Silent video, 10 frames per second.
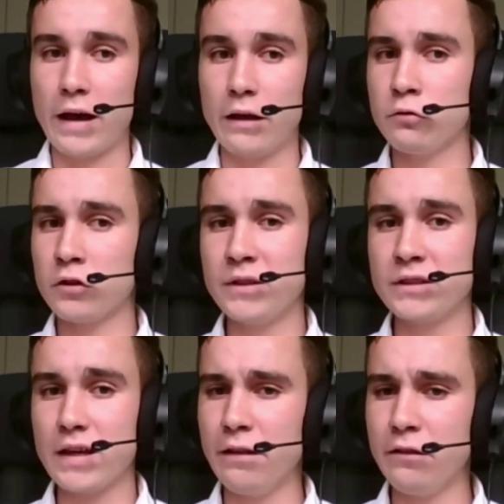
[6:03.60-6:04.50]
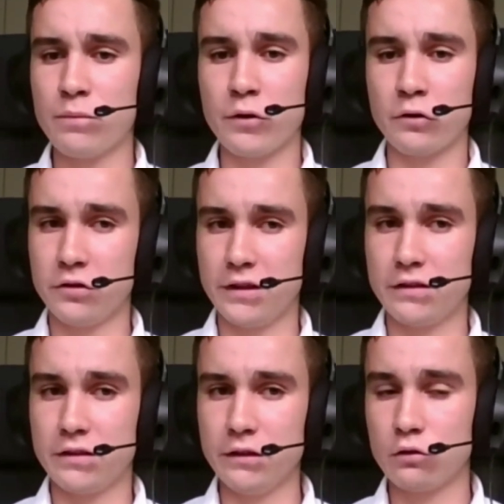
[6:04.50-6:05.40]
I do not miss any
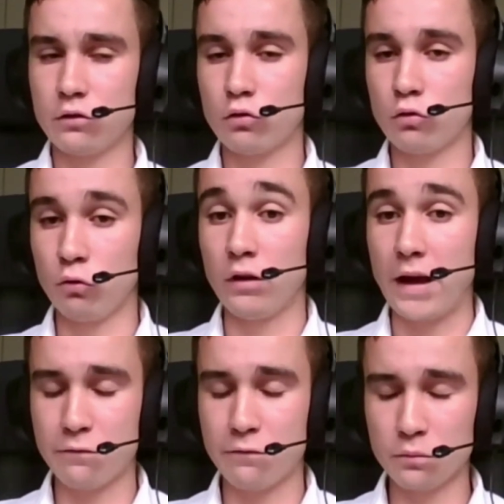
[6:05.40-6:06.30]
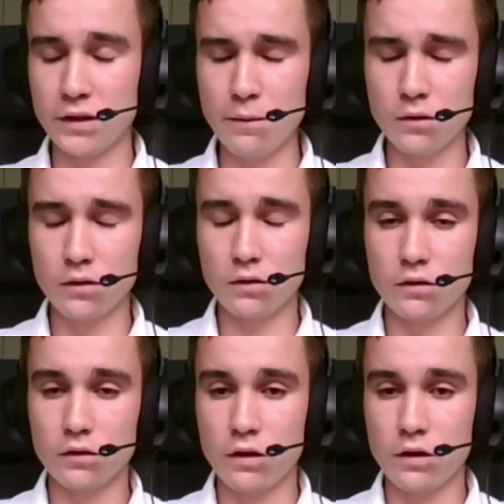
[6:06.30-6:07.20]
opportunity to learn from them,
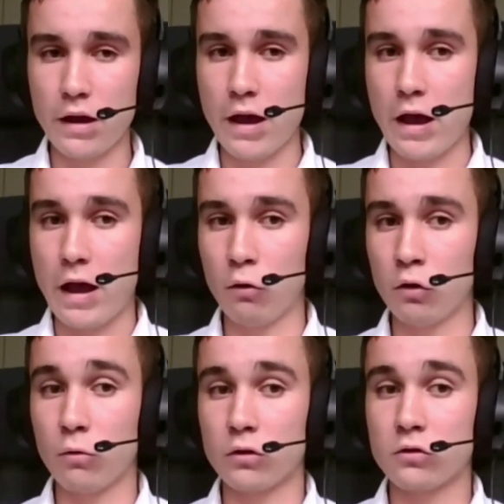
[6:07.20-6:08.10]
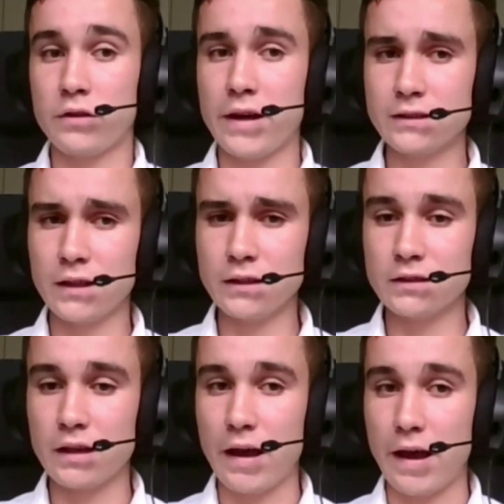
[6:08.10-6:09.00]
look what connects us,
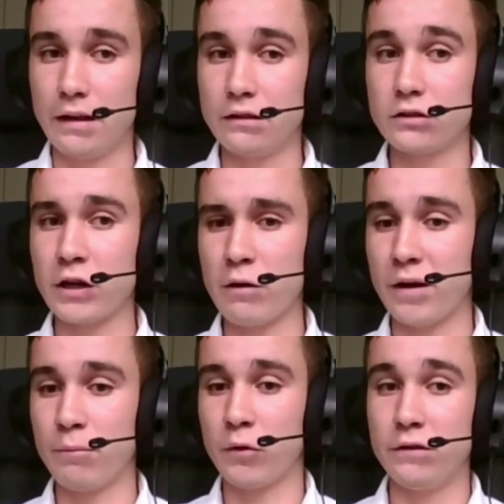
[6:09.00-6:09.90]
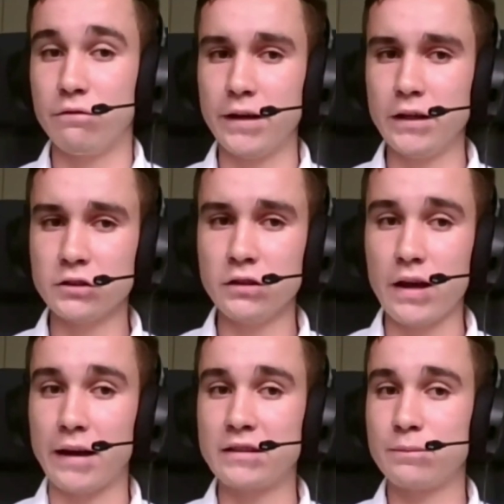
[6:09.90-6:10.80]
and share my motivation,
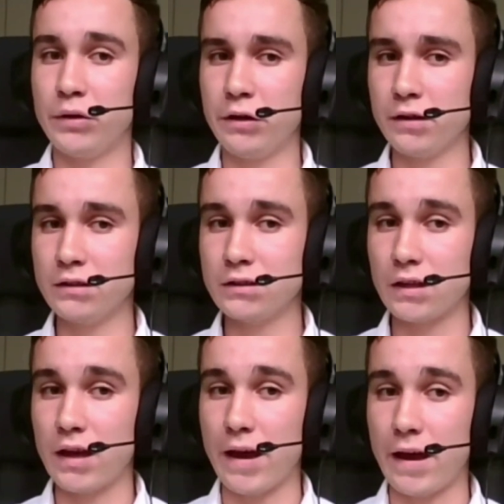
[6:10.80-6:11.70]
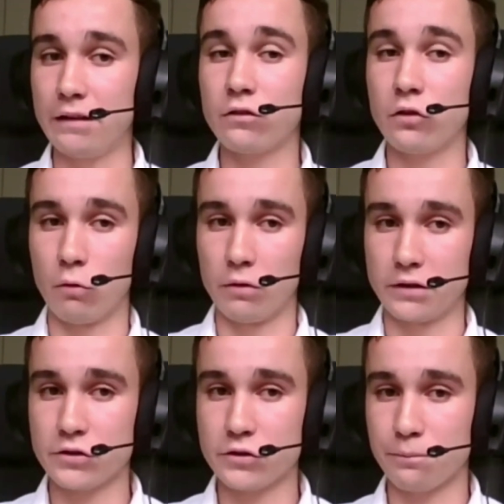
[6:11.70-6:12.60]
experience, and
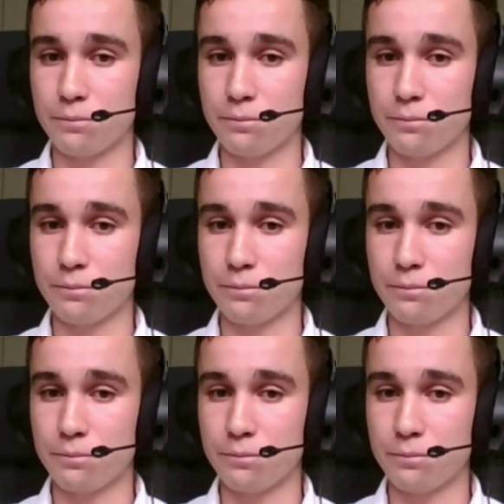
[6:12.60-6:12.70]
knowledge.